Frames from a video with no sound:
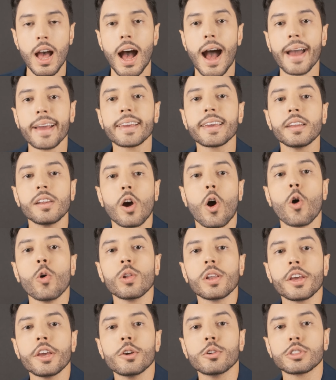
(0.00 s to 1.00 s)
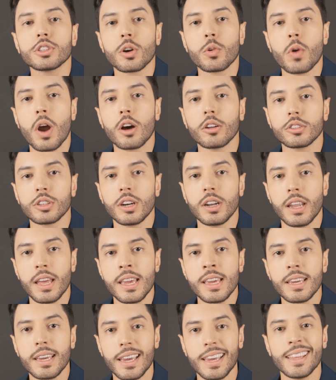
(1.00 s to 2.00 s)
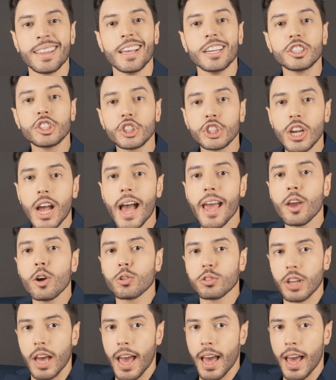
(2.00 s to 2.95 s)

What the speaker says: I can only use a router link in the child